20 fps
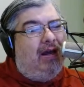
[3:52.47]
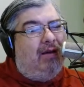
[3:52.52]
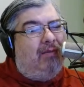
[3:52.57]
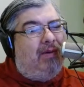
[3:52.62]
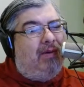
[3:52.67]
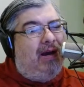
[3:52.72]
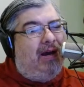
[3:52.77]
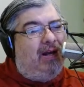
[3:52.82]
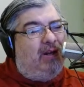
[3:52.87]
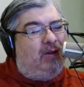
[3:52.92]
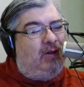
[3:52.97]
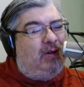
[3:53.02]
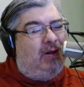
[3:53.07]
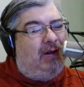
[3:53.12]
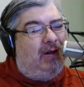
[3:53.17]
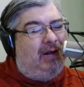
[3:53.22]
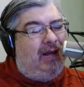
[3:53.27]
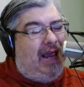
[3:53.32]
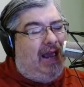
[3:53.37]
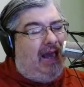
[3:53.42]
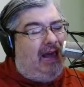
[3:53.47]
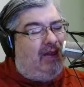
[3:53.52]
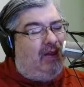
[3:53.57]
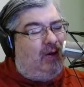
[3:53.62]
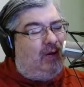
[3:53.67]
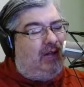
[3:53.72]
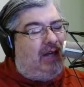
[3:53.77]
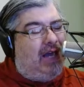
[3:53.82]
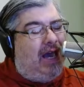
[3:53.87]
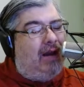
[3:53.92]
But, yeah,
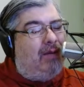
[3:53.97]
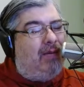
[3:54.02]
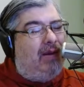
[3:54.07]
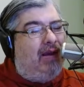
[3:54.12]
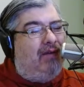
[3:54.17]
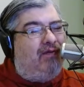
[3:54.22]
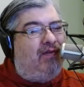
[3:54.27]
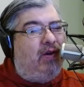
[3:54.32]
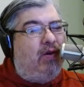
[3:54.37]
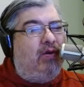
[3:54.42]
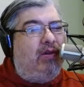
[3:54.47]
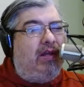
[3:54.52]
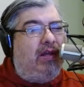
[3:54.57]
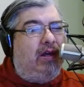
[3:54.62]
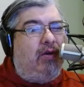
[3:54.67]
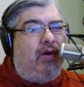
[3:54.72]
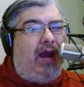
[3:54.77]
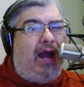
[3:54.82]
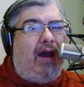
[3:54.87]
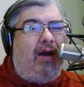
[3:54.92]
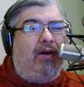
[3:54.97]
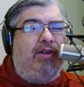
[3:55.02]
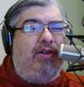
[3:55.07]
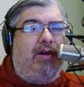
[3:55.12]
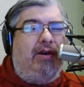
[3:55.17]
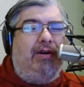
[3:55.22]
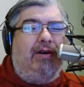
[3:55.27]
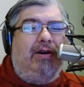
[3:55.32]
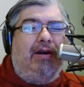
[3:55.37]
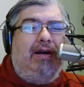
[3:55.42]
there's got to be a few that are out
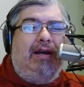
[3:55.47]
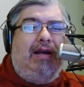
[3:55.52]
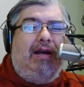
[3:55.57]
there.